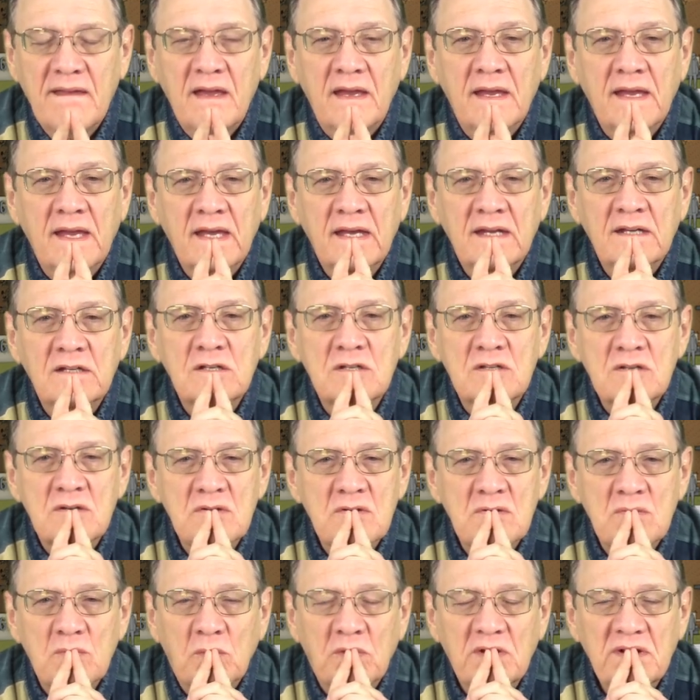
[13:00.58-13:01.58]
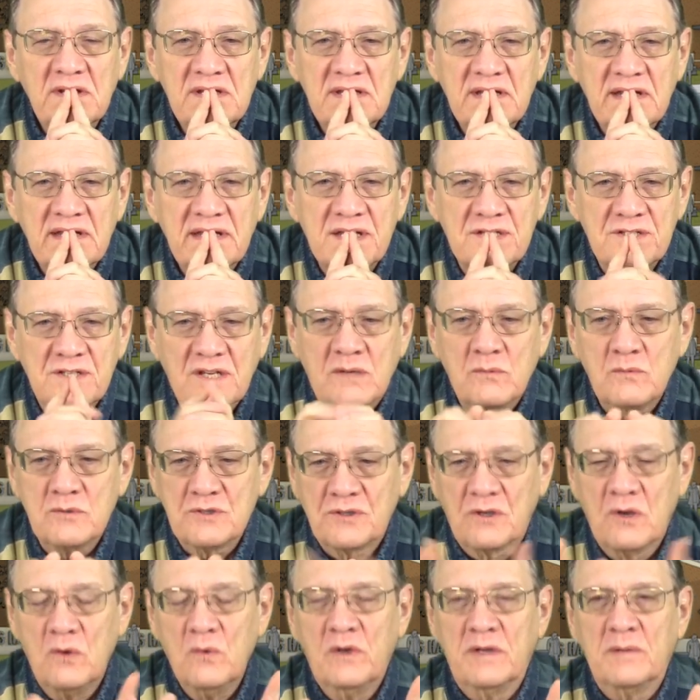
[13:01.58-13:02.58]
And one day as I was
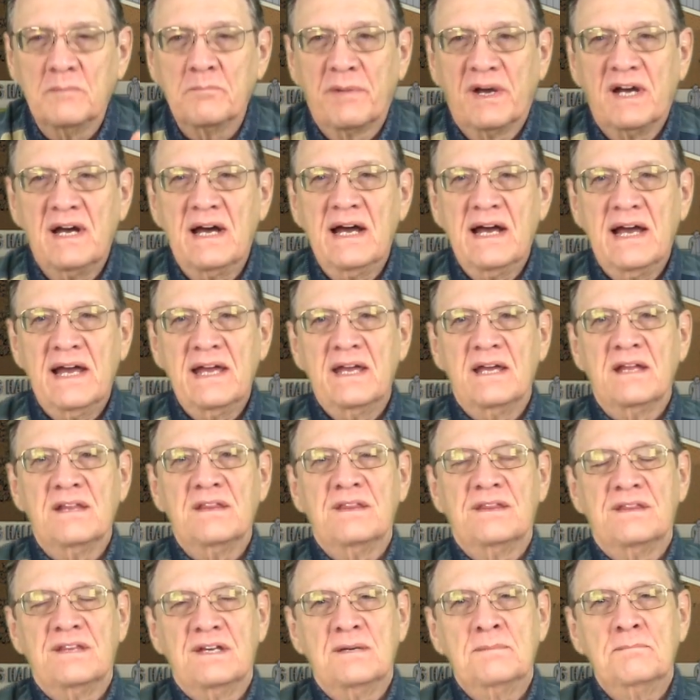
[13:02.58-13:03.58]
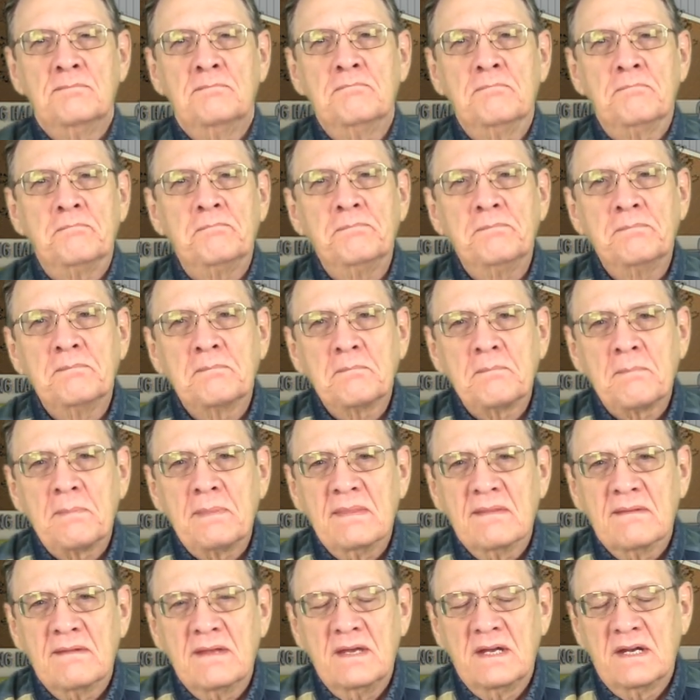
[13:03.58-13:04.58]
going by them,
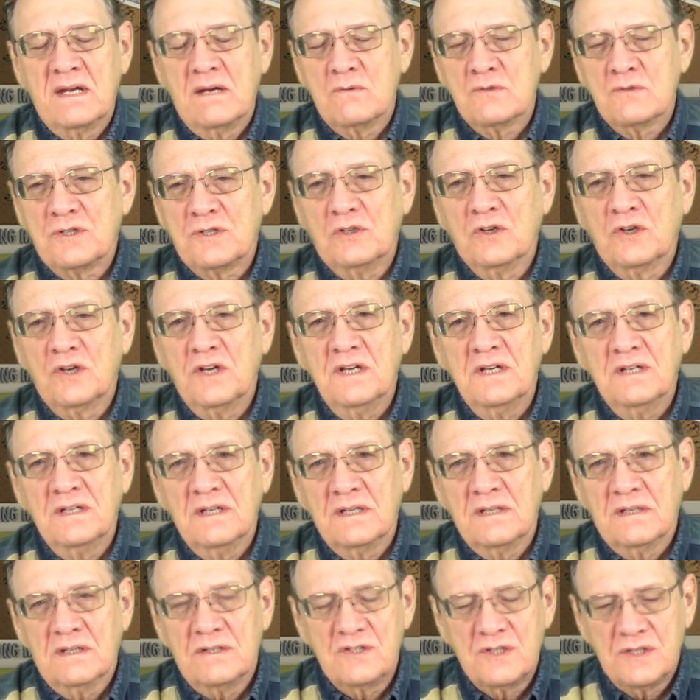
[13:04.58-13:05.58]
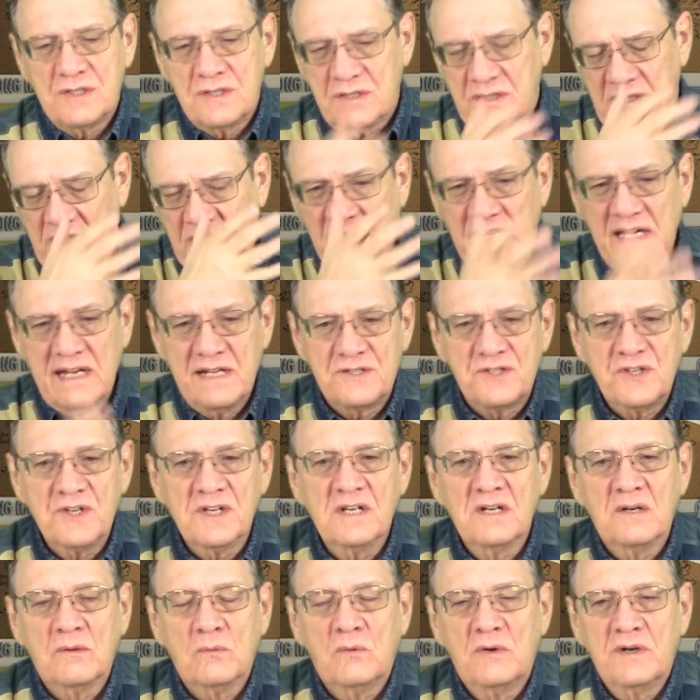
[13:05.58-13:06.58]
and I looking, just
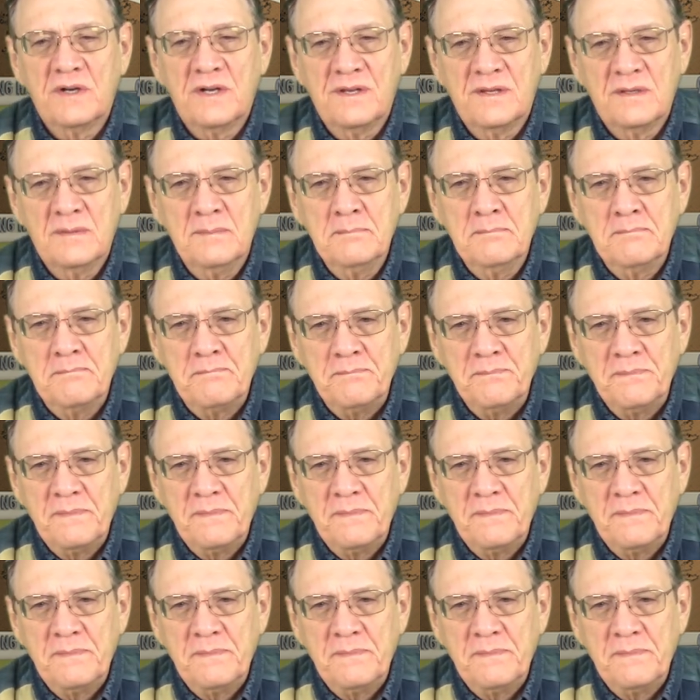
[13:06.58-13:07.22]
glancing at one of them,